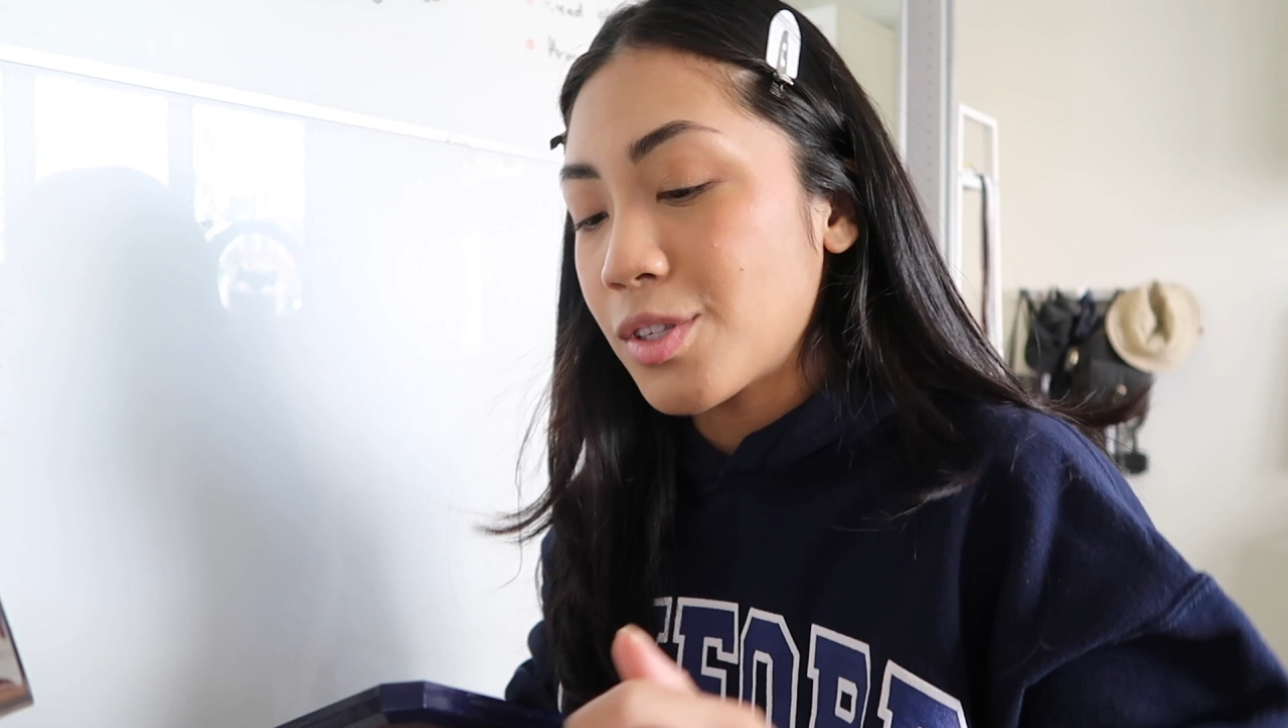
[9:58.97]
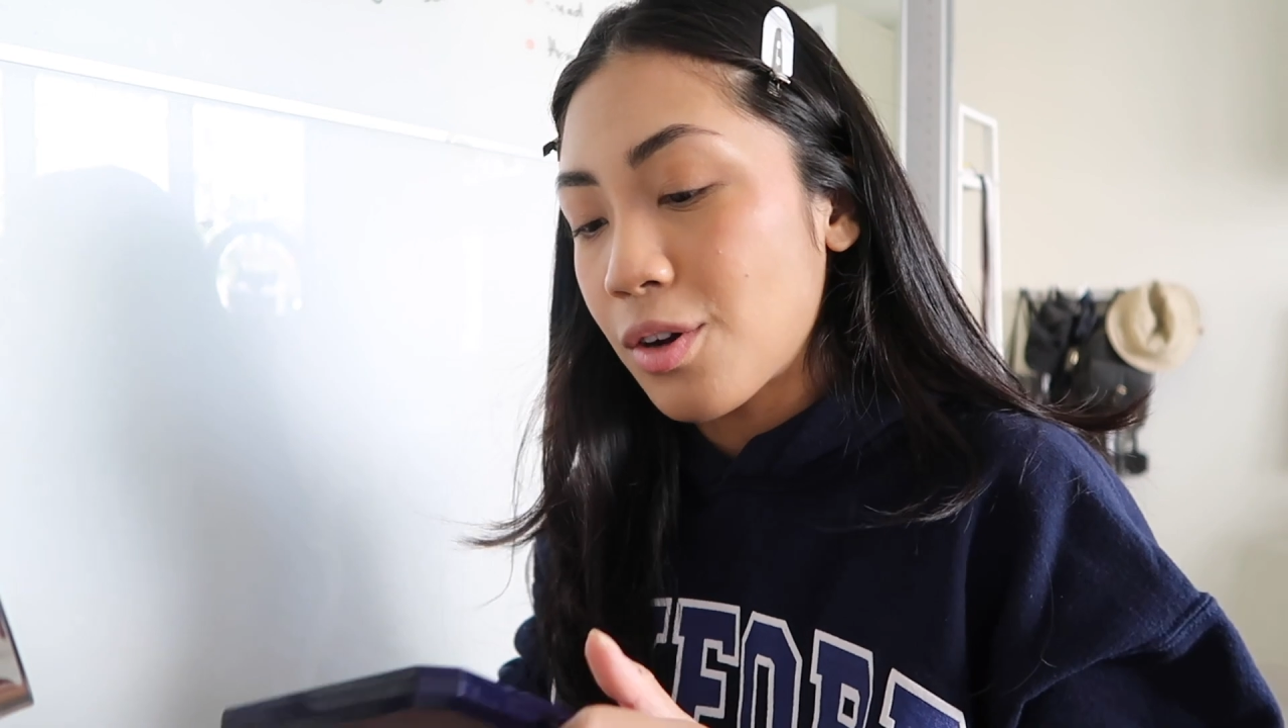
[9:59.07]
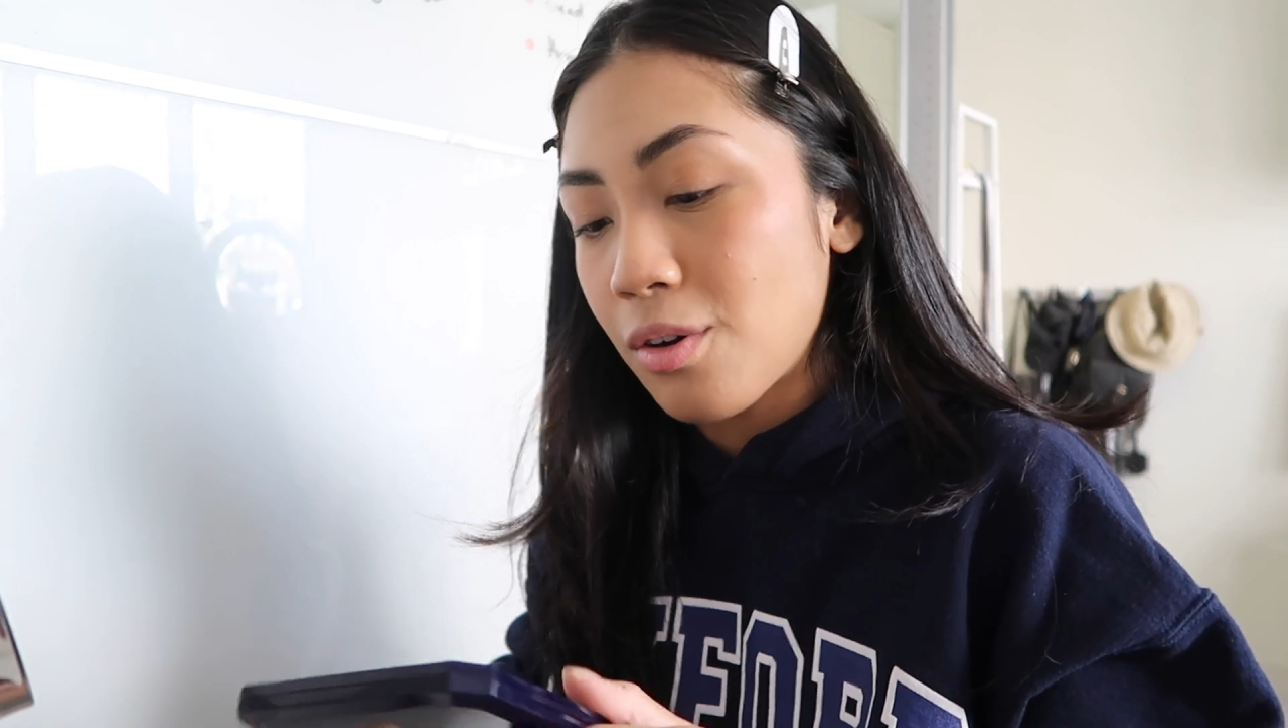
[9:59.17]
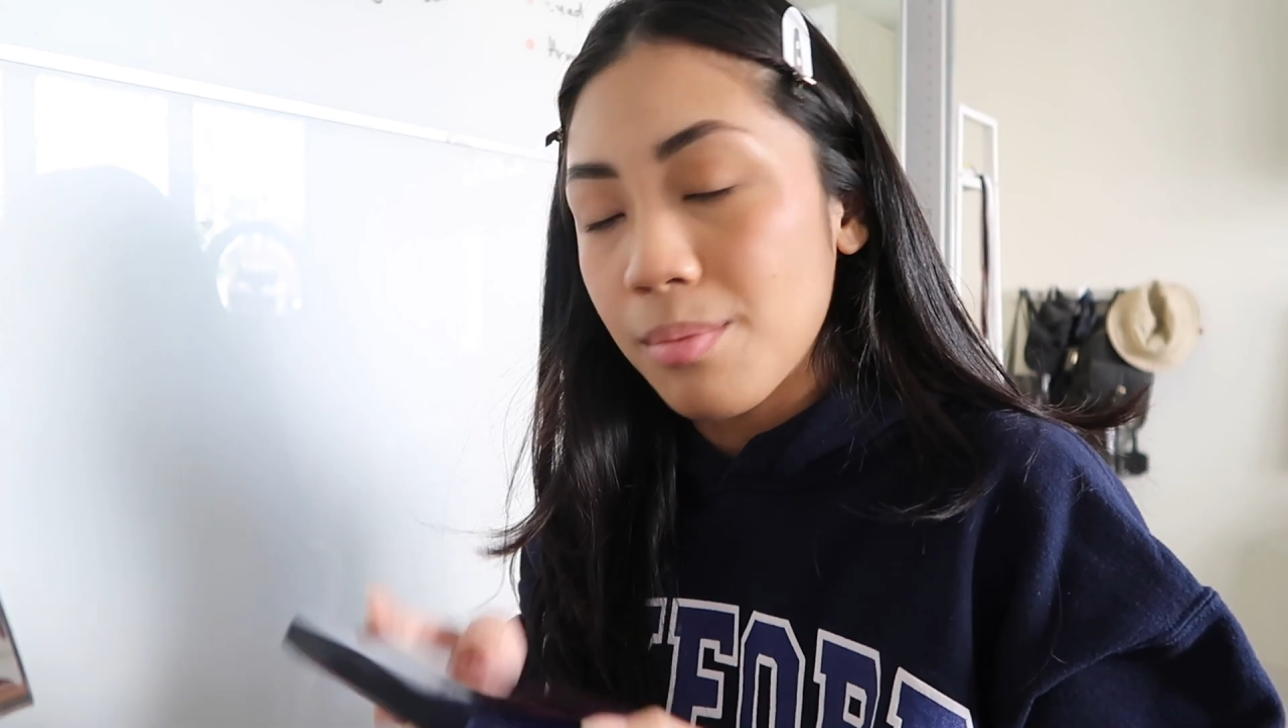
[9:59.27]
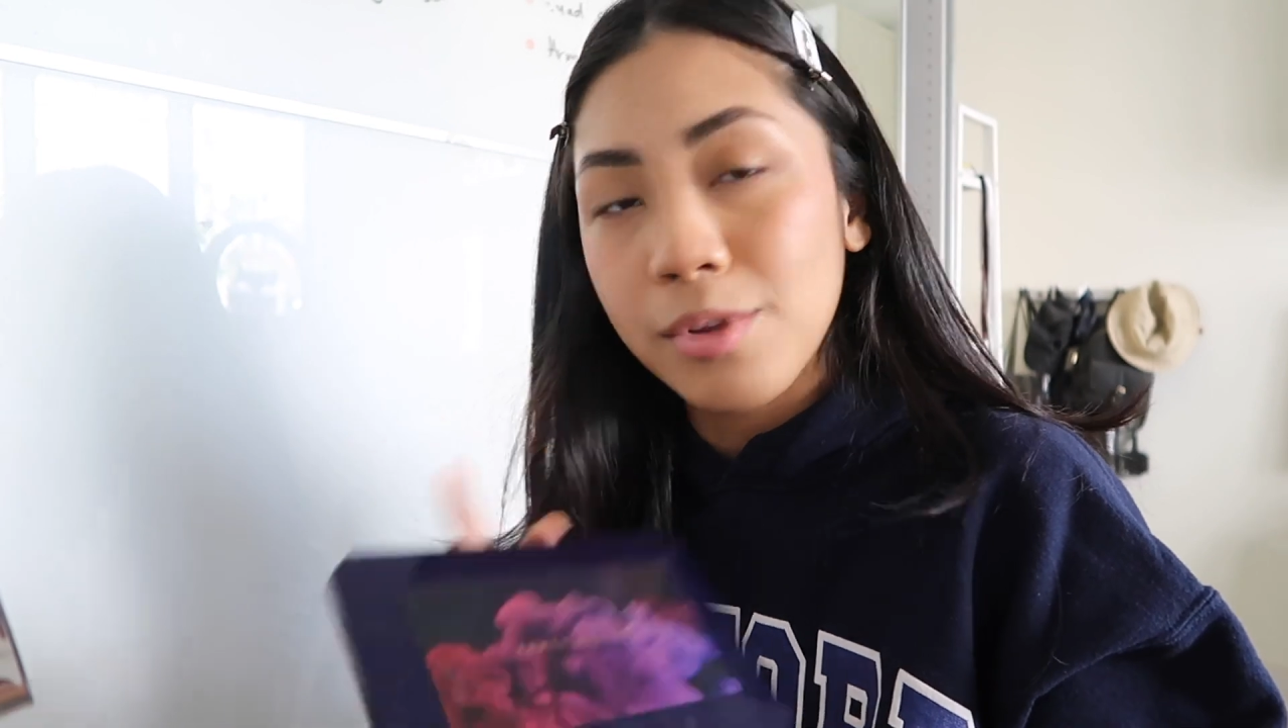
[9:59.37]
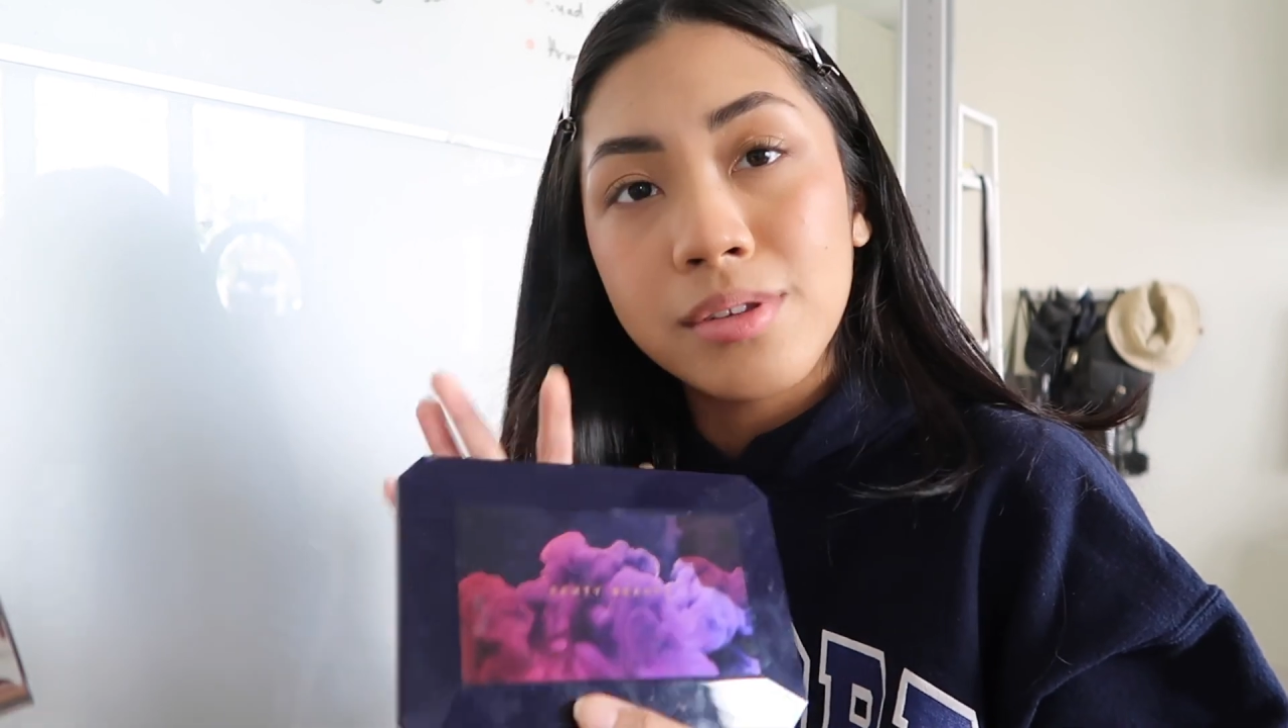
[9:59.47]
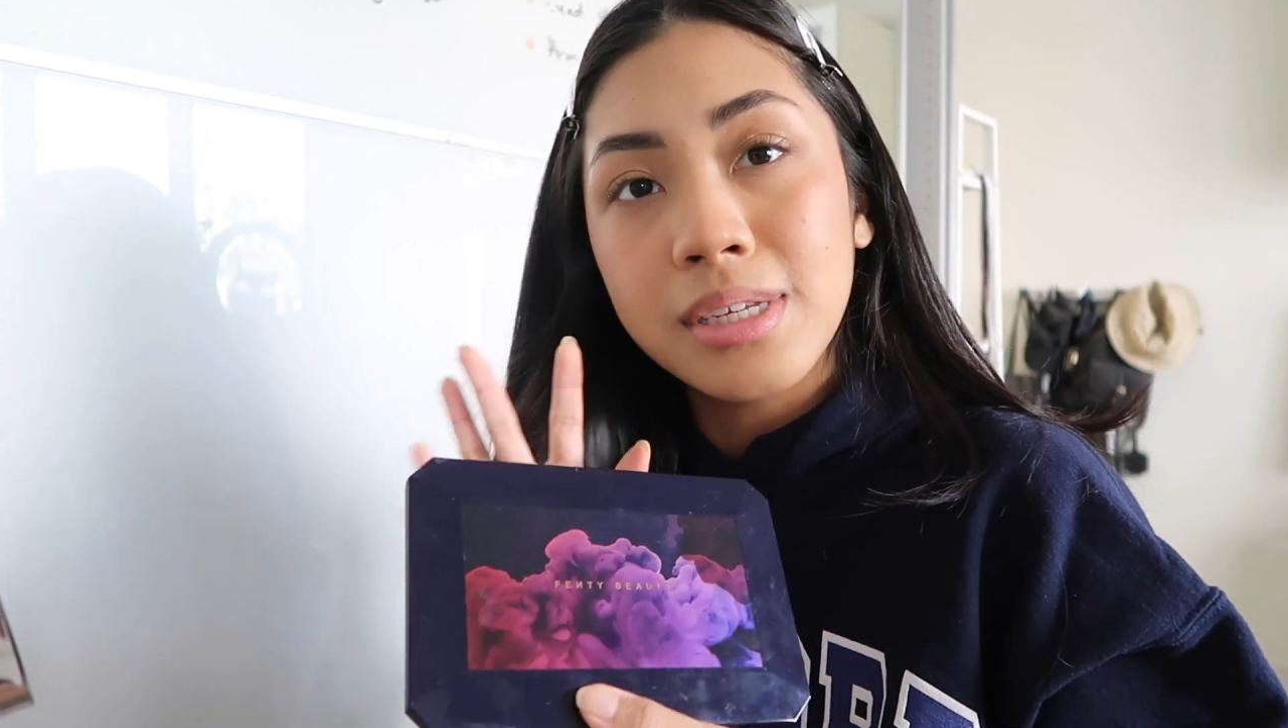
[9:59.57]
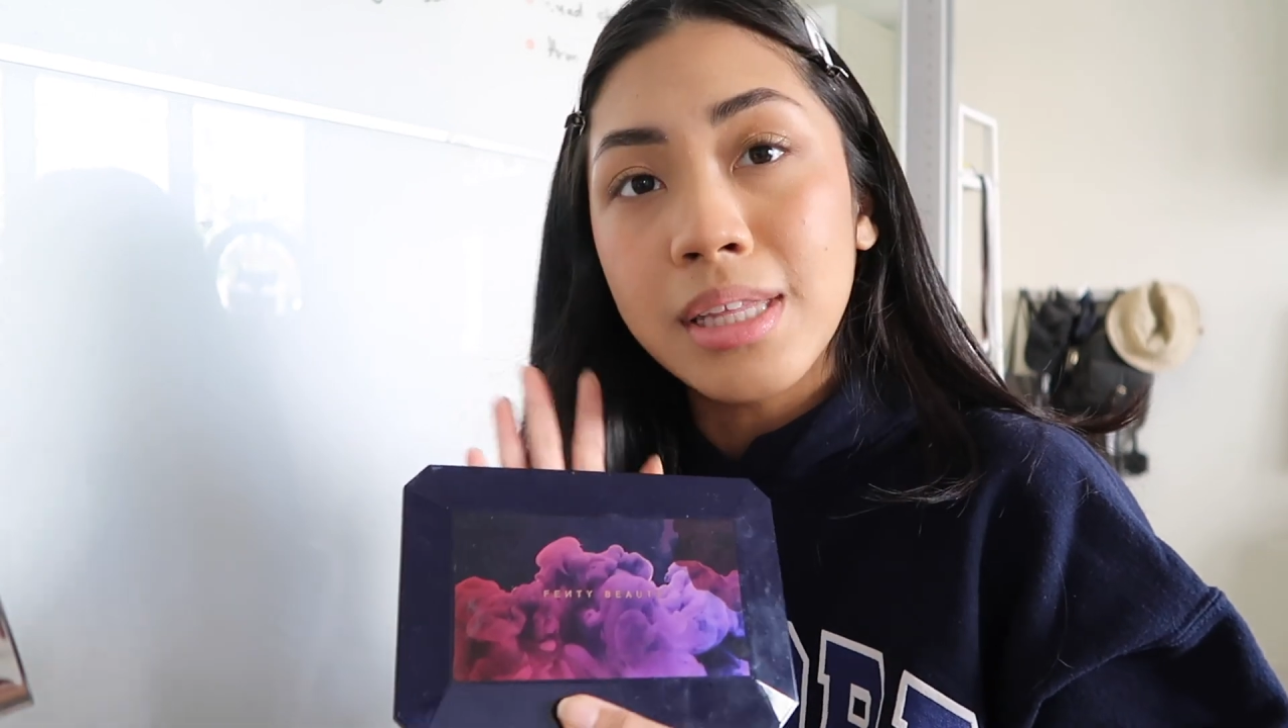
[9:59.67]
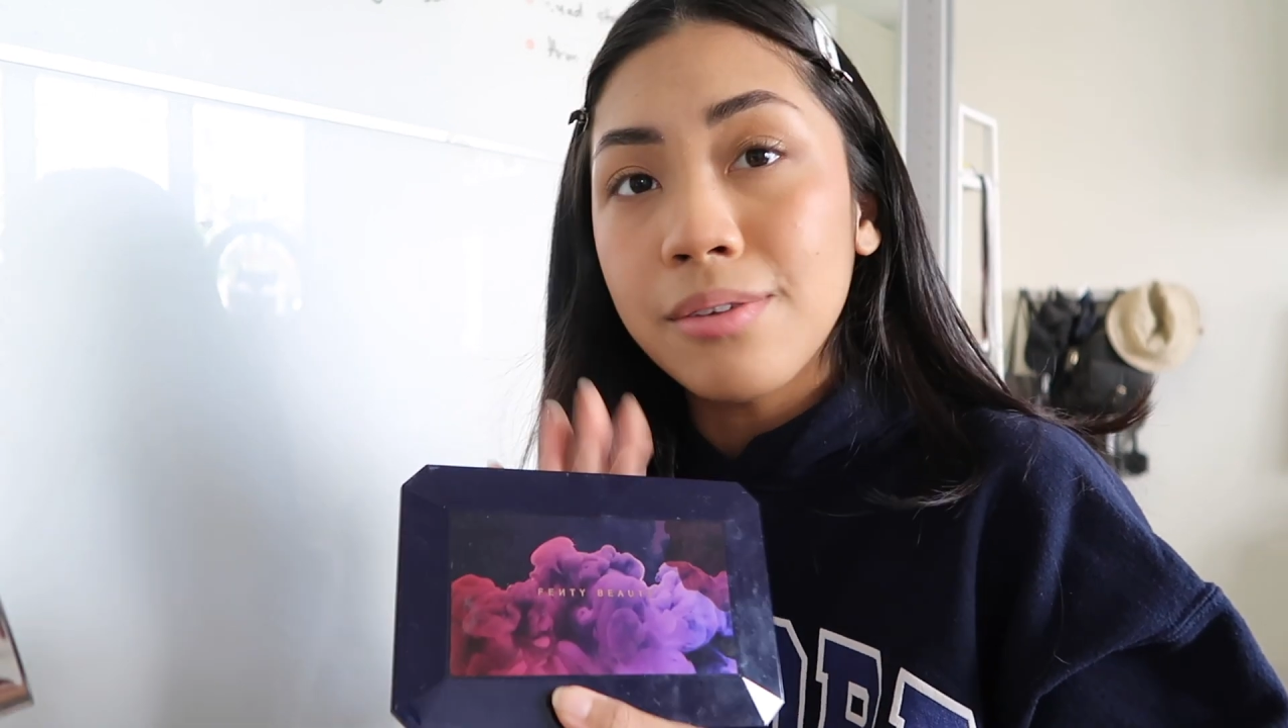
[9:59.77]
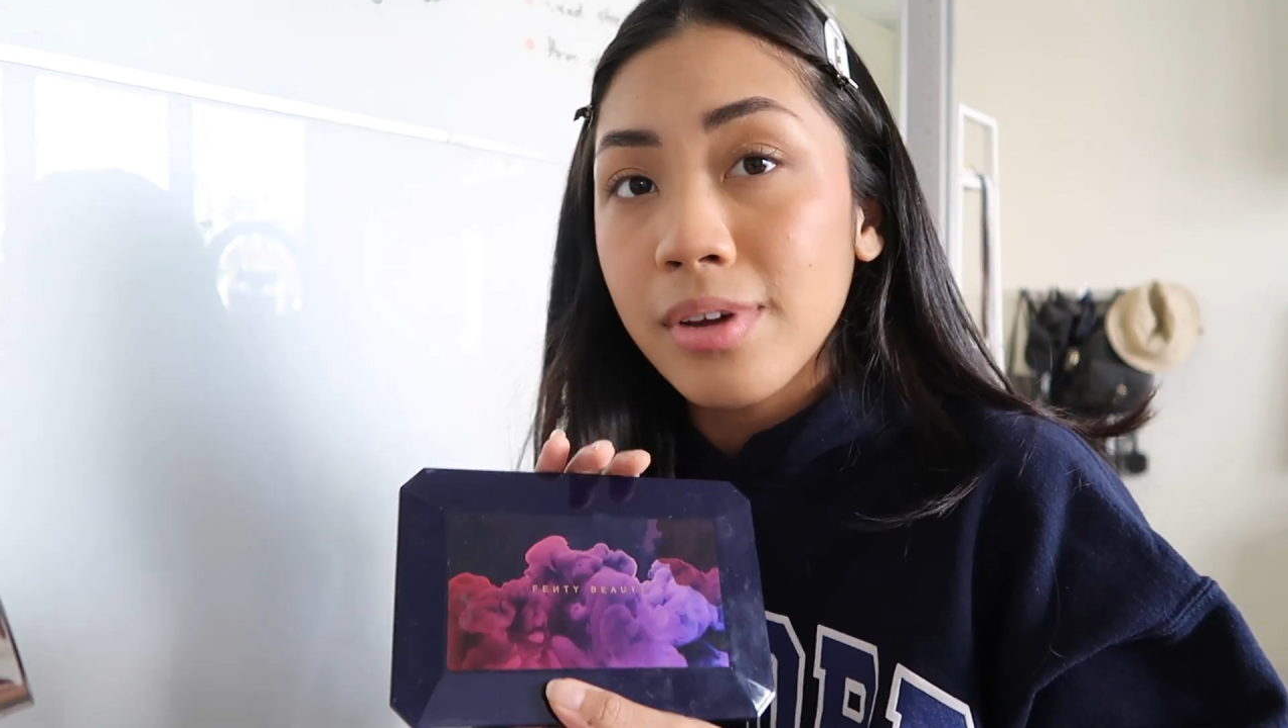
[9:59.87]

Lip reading: So I'm using the